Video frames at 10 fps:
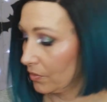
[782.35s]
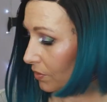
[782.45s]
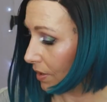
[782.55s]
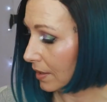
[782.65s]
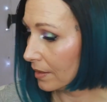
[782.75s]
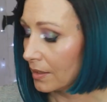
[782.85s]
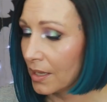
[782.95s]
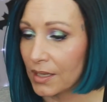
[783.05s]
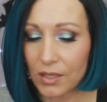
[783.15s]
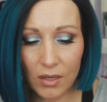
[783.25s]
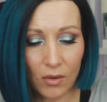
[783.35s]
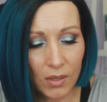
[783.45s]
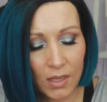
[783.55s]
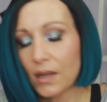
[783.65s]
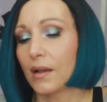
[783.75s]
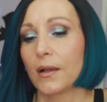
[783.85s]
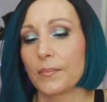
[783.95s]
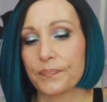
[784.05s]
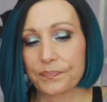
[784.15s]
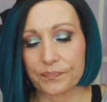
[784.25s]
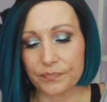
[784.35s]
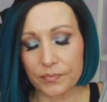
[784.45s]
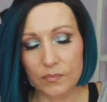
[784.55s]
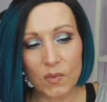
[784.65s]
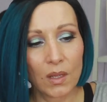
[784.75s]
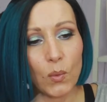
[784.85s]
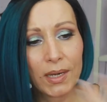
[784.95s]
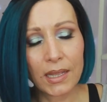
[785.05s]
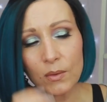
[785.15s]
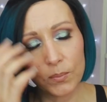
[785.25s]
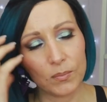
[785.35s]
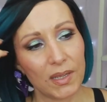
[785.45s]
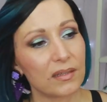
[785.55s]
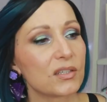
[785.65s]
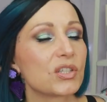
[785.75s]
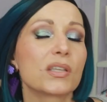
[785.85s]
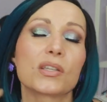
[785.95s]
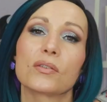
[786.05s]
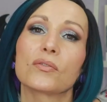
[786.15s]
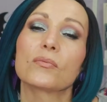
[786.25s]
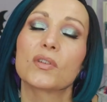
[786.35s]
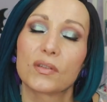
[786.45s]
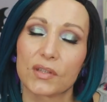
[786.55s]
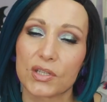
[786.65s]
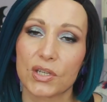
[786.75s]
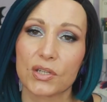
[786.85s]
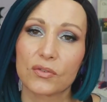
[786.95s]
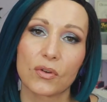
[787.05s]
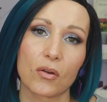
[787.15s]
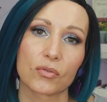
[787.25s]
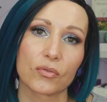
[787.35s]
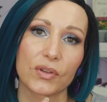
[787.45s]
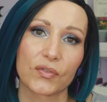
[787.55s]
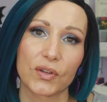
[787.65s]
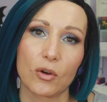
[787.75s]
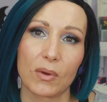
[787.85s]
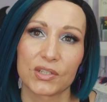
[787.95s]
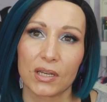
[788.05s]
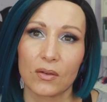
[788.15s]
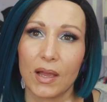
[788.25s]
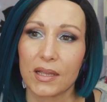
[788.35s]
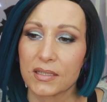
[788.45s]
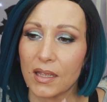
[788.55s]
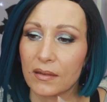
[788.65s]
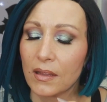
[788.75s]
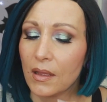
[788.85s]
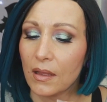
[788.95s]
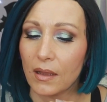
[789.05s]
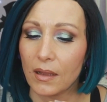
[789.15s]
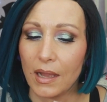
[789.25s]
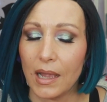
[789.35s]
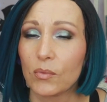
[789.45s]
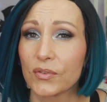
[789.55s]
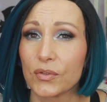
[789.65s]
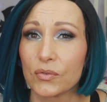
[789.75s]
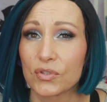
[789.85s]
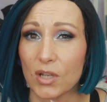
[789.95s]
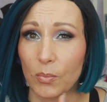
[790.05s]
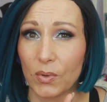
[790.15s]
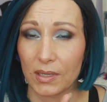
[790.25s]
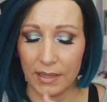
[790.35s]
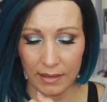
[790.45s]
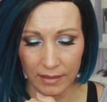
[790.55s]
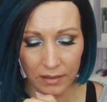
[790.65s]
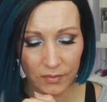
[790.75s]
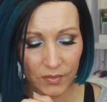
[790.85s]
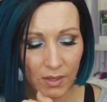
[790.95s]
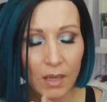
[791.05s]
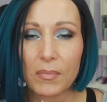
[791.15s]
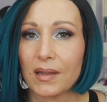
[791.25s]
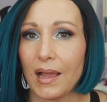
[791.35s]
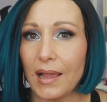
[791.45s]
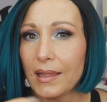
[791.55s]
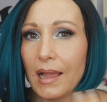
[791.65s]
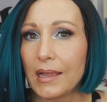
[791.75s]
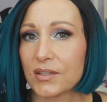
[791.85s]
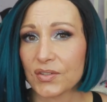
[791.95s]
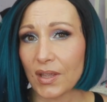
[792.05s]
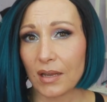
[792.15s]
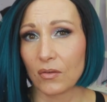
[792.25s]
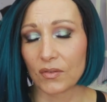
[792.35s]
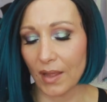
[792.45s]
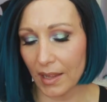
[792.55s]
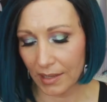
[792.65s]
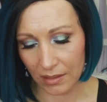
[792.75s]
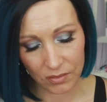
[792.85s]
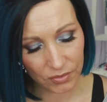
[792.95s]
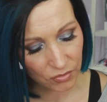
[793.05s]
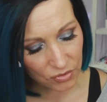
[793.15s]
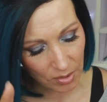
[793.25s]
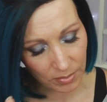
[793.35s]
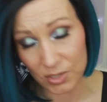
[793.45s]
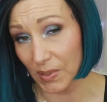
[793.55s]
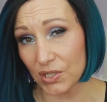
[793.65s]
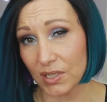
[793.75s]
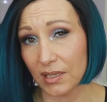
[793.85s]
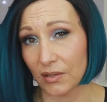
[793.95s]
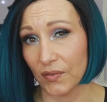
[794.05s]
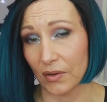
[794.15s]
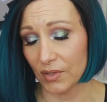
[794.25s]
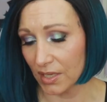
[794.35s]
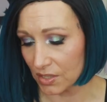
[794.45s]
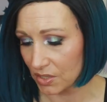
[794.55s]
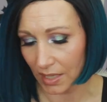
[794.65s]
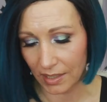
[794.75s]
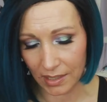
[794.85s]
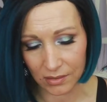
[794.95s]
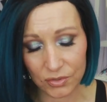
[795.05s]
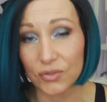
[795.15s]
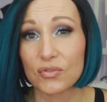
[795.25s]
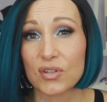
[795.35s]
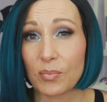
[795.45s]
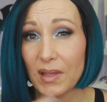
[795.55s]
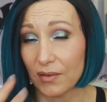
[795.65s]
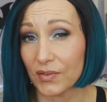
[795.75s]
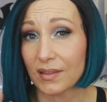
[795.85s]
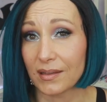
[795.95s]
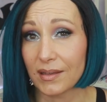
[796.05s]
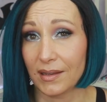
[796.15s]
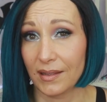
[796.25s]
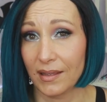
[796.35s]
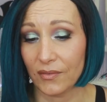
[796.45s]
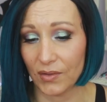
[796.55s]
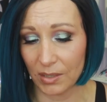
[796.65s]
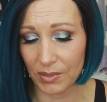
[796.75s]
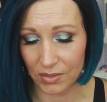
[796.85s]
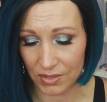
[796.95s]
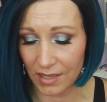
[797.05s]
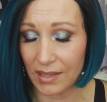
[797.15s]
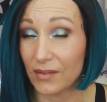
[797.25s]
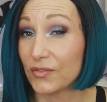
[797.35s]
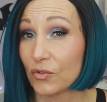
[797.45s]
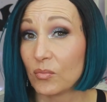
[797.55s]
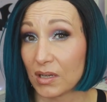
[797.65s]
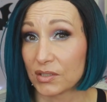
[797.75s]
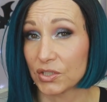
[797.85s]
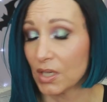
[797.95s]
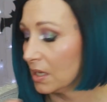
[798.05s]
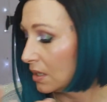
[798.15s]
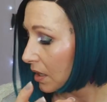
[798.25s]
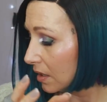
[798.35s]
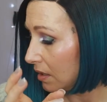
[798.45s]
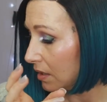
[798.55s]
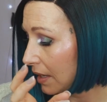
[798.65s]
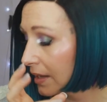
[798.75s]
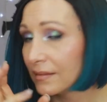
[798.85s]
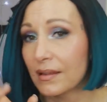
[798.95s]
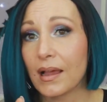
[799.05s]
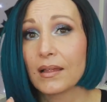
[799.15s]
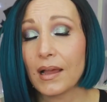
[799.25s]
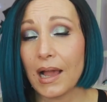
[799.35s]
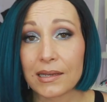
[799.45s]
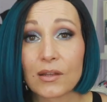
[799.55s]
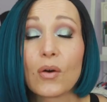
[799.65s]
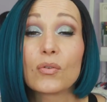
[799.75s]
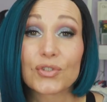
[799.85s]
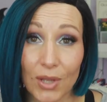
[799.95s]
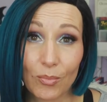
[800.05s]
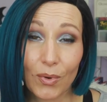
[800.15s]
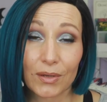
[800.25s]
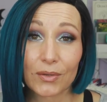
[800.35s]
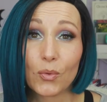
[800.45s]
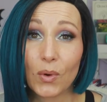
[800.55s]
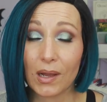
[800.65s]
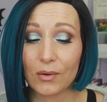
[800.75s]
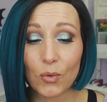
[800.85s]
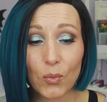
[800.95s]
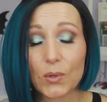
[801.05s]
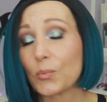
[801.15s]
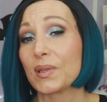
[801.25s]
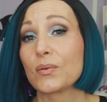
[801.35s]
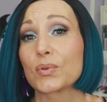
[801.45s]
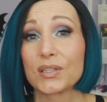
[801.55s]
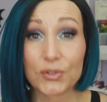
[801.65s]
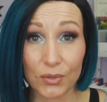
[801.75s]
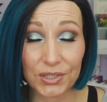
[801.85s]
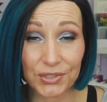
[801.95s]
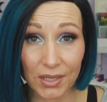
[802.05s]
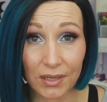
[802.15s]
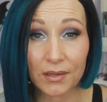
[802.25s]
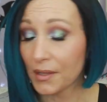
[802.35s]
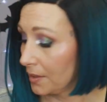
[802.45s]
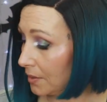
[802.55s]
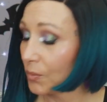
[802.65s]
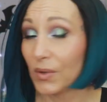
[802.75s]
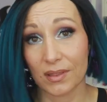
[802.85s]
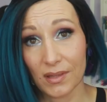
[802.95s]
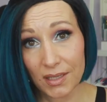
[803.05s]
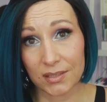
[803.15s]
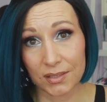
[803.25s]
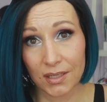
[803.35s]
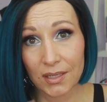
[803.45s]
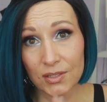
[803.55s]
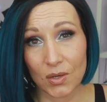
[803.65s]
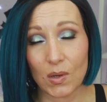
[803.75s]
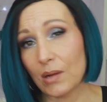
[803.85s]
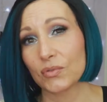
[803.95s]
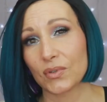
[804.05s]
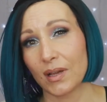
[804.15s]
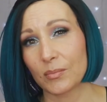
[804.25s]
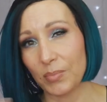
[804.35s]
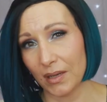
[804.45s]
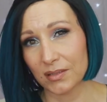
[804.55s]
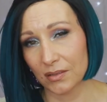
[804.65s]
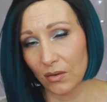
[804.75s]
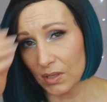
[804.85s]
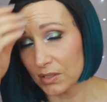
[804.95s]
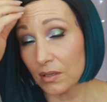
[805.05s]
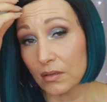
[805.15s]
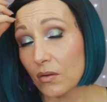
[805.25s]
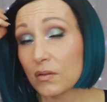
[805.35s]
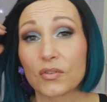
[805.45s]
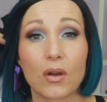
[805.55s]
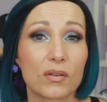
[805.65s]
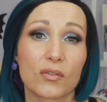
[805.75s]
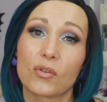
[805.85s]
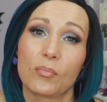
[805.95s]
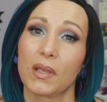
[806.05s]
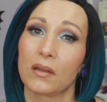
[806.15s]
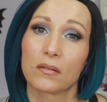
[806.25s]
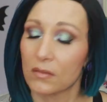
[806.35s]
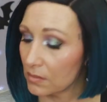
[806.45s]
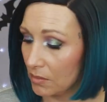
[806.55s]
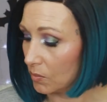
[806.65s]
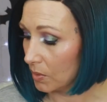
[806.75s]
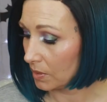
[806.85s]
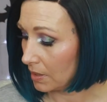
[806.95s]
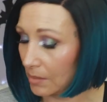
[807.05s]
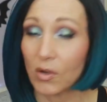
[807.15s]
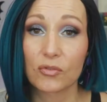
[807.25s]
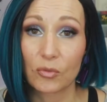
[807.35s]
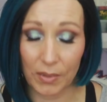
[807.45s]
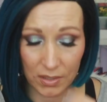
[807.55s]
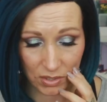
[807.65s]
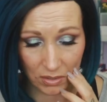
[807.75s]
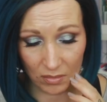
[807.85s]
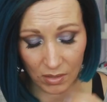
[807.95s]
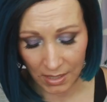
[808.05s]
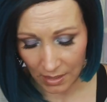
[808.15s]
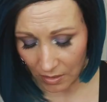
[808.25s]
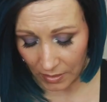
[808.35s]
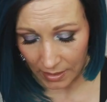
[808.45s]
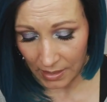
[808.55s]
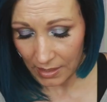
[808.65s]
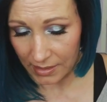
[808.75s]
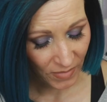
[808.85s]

So yeah, and you know, um, when I made the decision the decision to go cruelty free on my channel, I said uh, I want to use up what I have, but I, I just cannot. I cannot use up, especially in the foundations, I cannot use up everything that I have here because I have too much. Uh, and I know someone who, who will be rejoicing with this so I would rather pass it along it's not going to go into the bin don't worry I'm going to pass it along okay